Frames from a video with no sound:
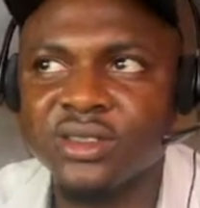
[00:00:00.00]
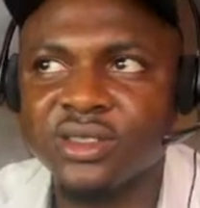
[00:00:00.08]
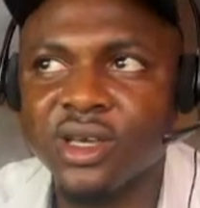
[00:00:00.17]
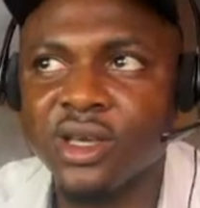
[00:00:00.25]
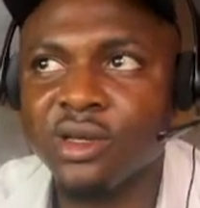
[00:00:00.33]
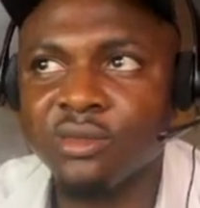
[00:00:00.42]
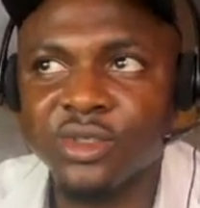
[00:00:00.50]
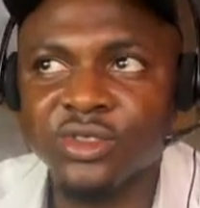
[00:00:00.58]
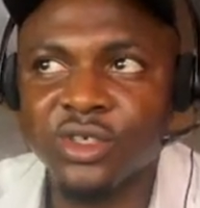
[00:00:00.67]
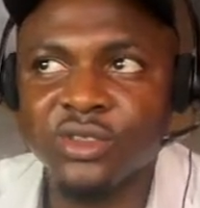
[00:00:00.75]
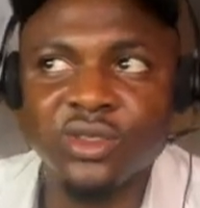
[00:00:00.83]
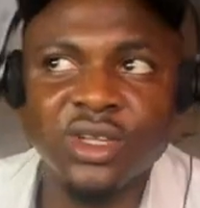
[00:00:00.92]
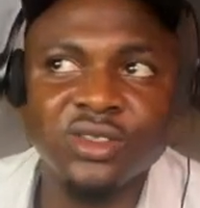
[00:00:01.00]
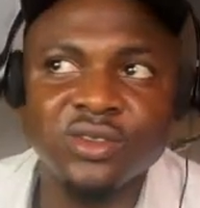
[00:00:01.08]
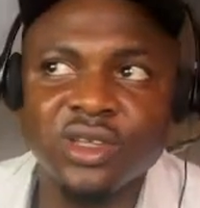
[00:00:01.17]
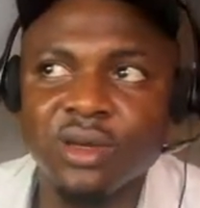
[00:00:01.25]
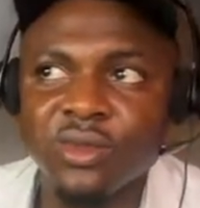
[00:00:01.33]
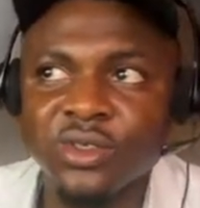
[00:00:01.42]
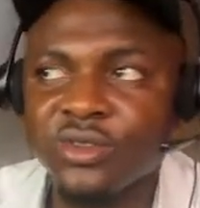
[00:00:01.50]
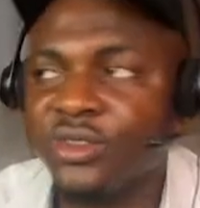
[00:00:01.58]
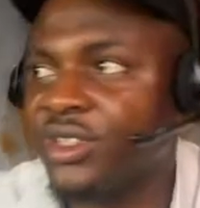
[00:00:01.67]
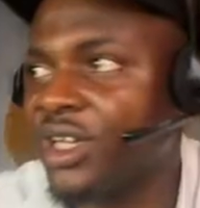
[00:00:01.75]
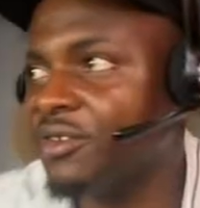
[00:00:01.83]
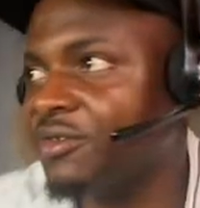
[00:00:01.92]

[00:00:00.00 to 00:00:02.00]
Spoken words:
But just to let you know, I'm going to drive